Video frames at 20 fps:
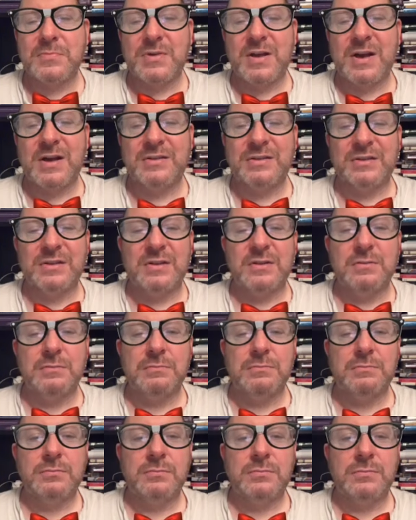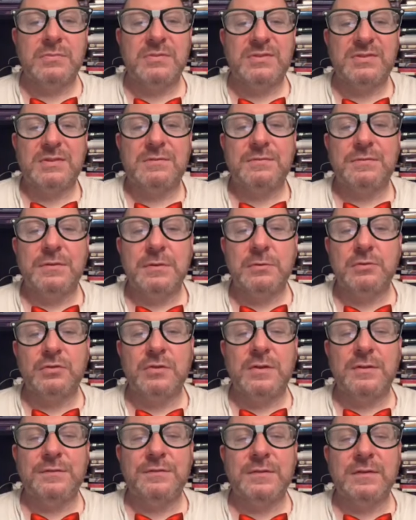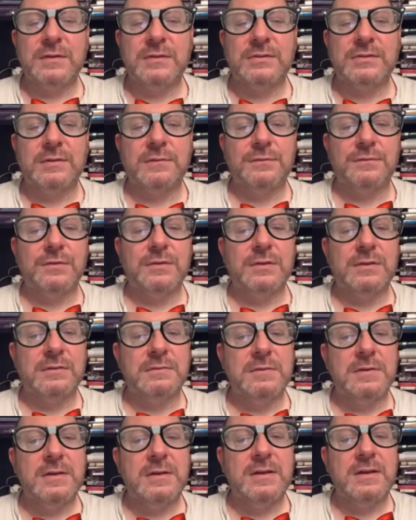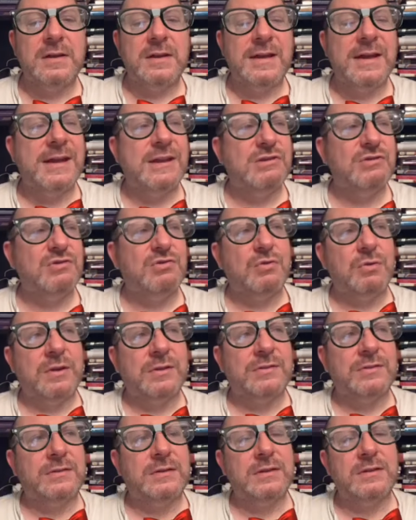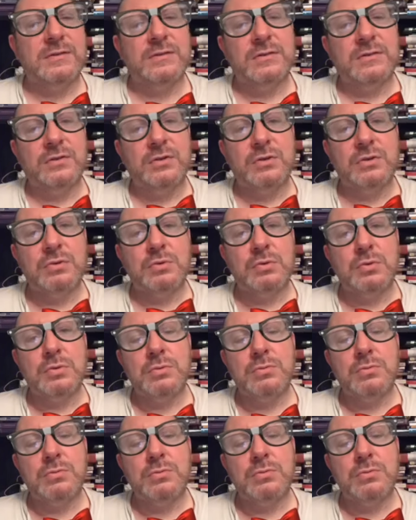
I don't know. Something. I'm trying to think of something interesting to do,